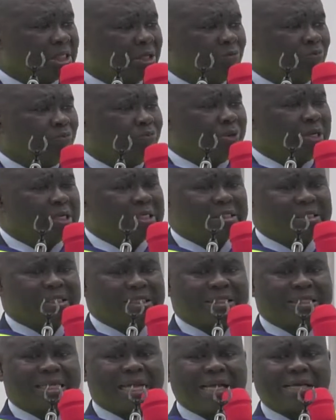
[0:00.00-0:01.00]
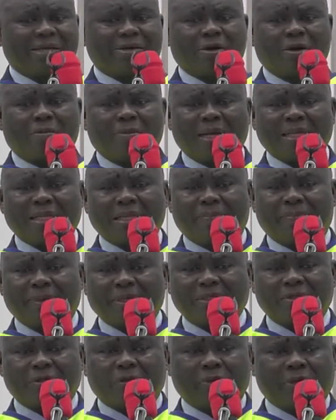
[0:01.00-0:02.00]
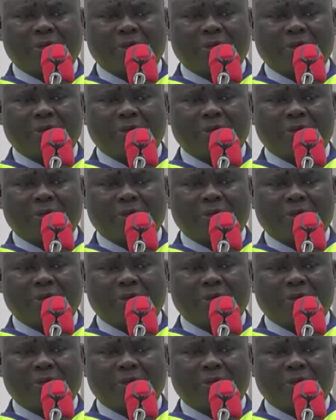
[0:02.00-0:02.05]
in prison, I command the person to be